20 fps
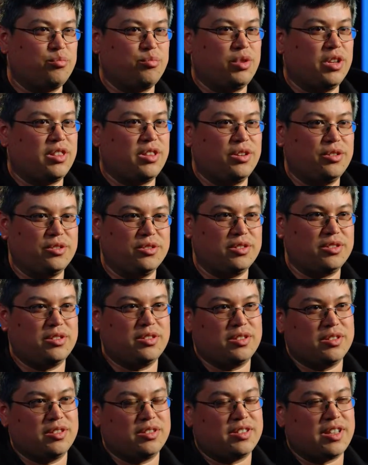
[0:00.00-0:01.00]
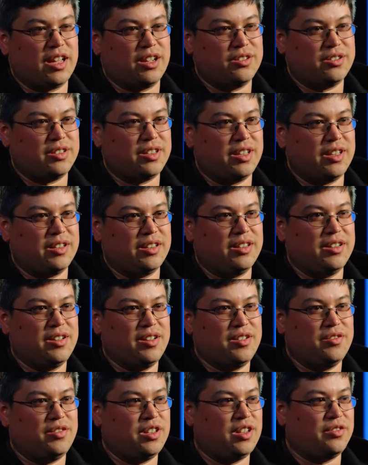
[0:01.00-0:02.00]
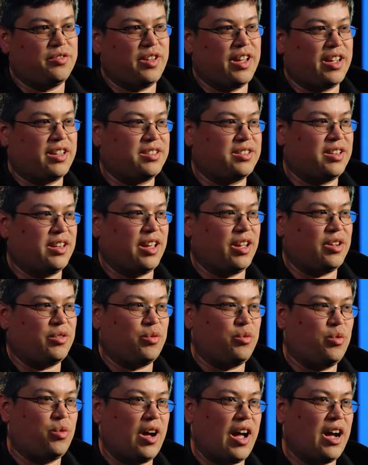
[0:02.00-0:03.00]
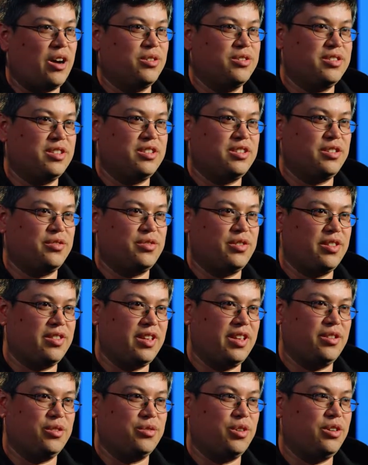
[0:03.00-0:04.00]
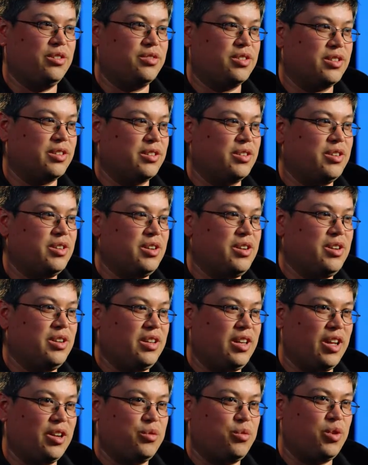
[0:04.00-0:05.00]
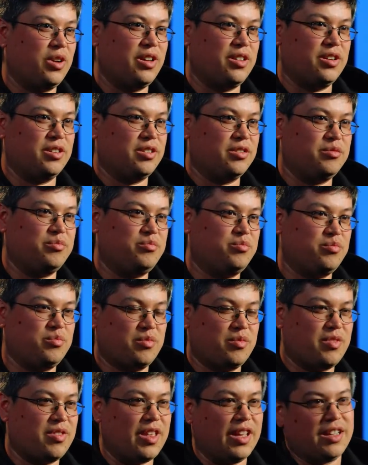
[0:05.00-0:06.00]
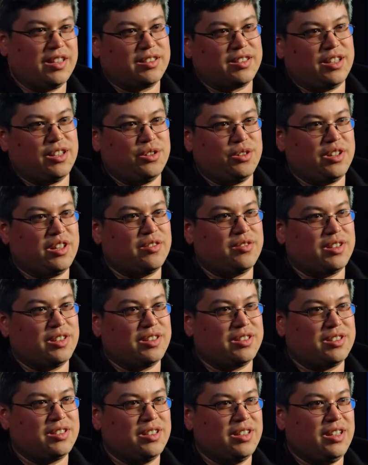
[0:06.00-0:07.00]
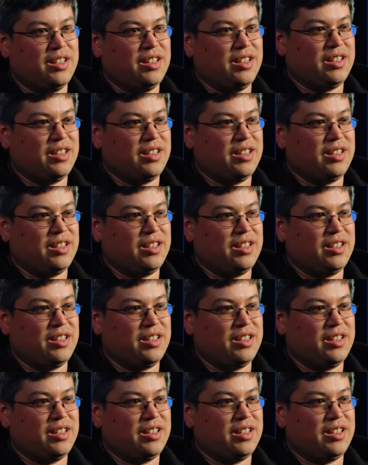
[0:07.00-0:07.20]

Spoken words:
Put those sounds in. VFX, like how is it different than the rover? Like what other things can you give us?